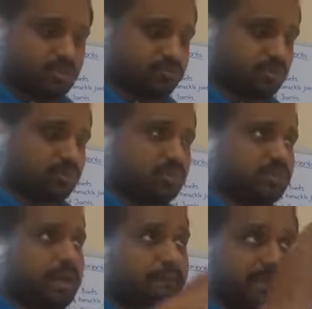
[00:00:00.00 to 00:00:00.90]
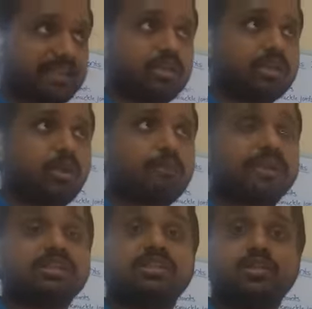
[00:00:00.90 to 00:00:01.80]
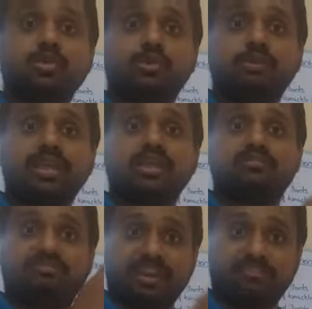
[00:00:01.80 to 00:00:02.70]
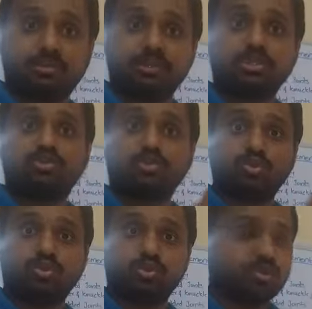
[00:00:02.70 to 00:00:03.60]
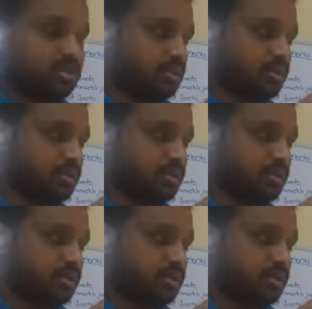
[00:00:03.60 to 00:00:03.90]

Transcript: for a particular operation you will be favorable to do